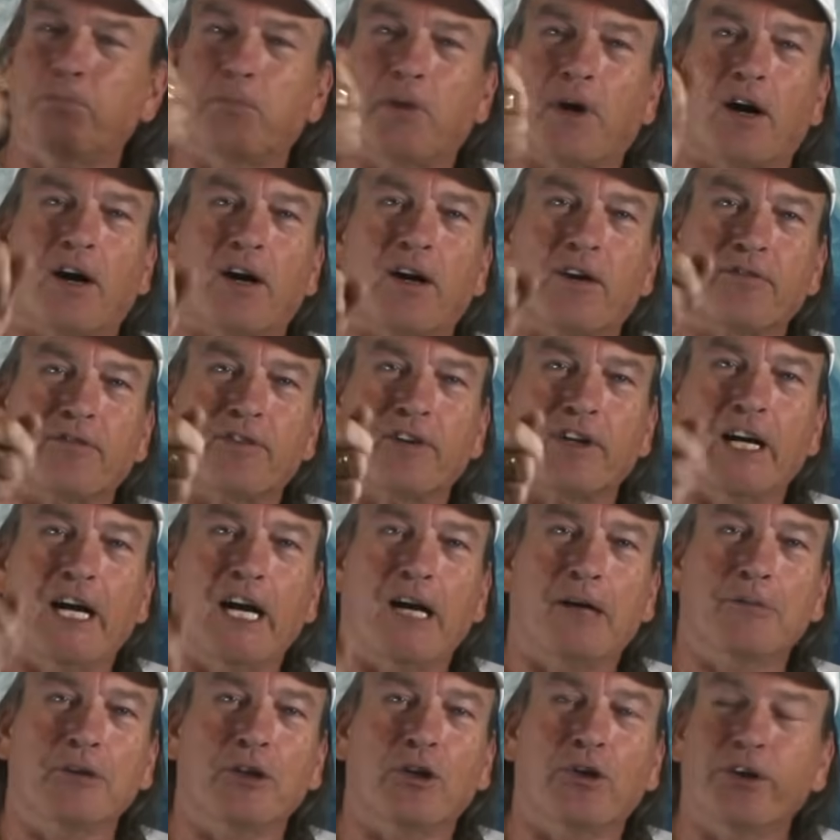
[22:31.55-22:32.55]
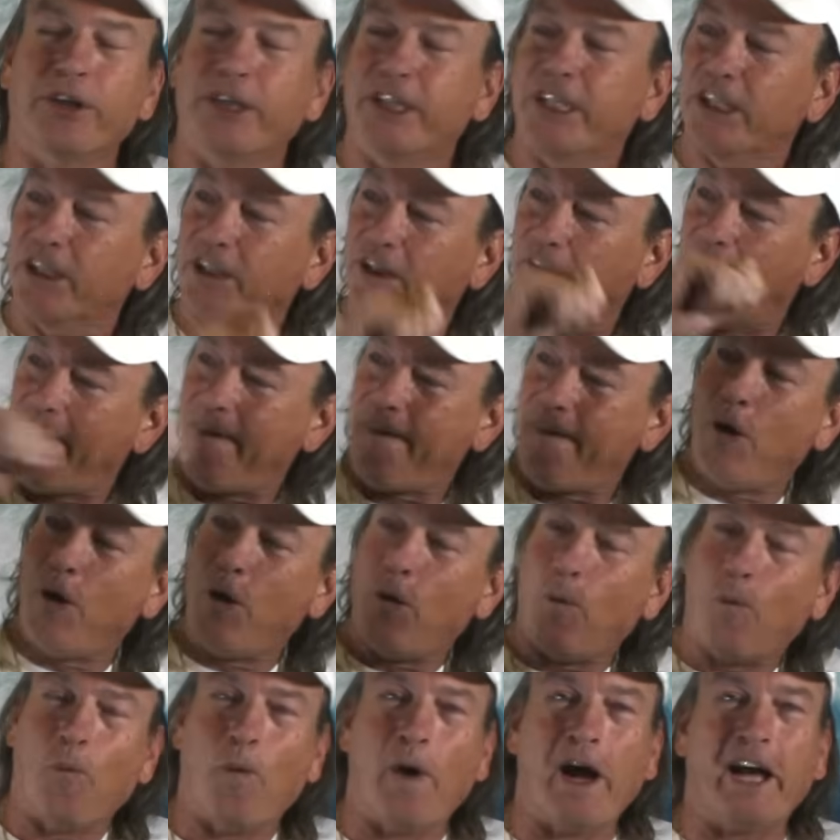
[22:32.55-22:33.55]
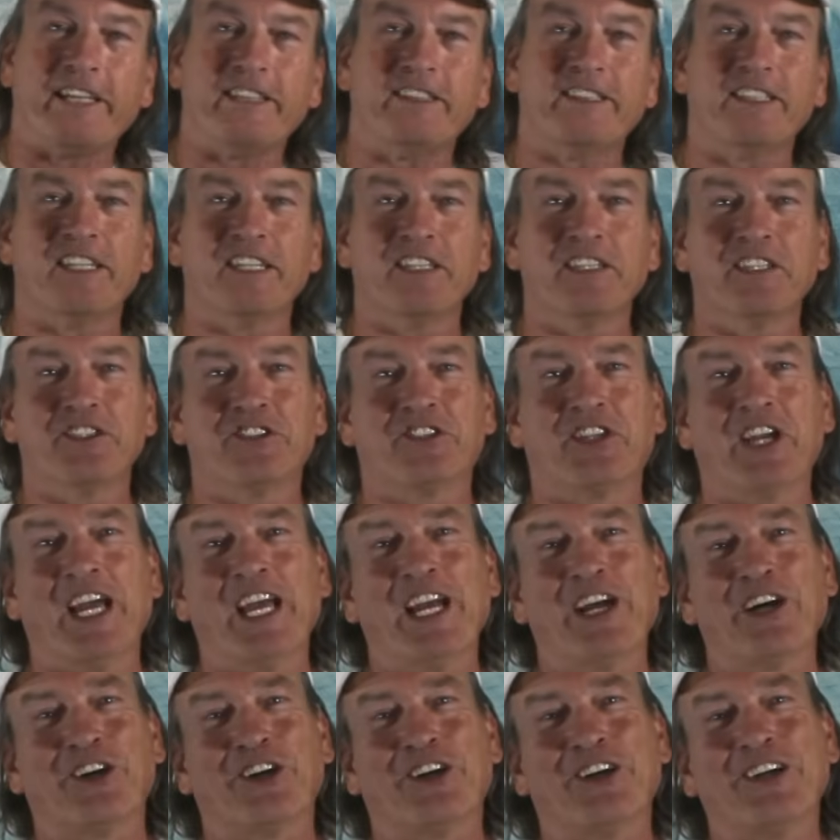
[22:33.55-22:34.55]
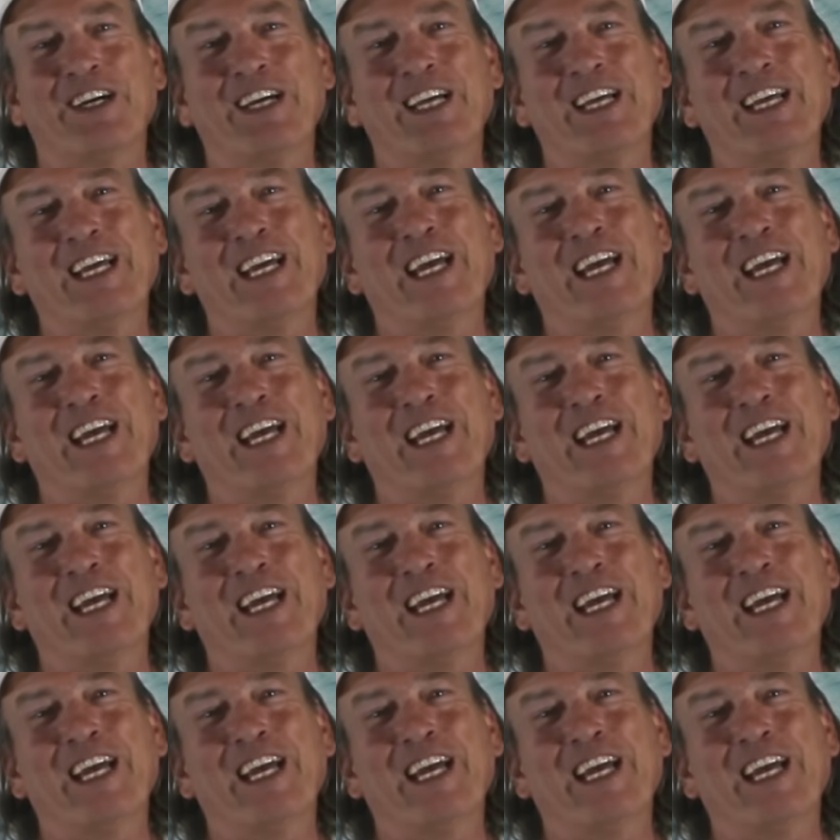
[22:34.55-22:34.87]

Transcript: bar for abalone and whacked it in the tail,